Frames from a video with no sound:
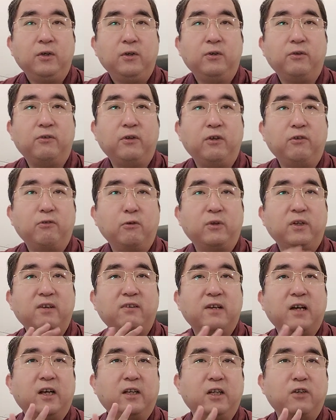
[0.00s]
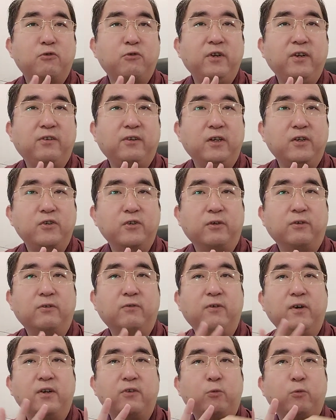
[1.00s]
You see, so these are the three stages.
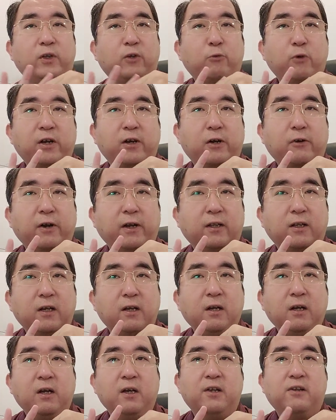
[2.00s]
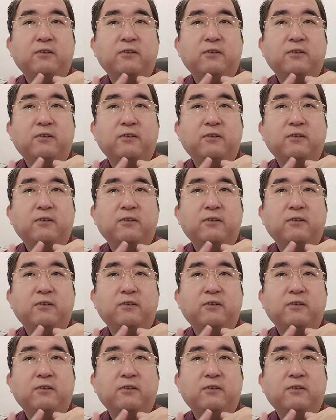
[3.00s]
First, we read character.